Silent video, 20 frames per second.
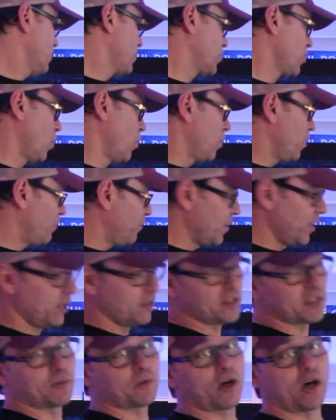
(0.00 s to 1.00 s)
So if you
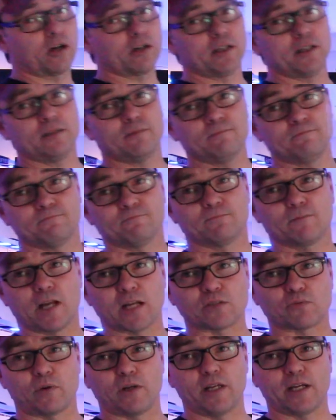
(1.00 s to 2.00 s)
hear some gargling,
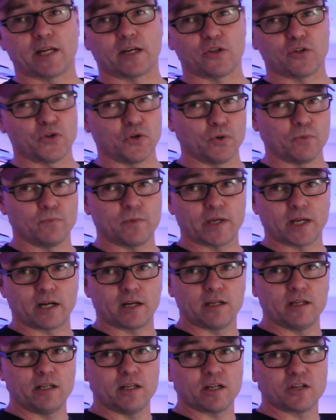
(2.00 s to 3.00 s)
that's what you got to do. You
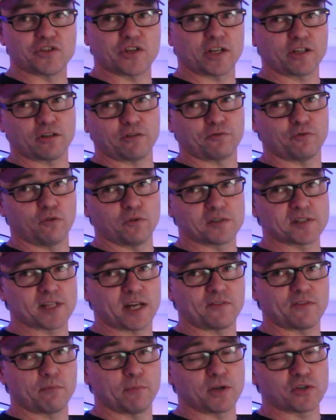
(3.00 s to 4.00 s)
need to check your full
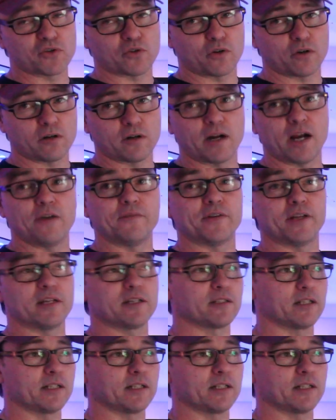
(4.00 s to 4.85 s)
siphon, make sure everything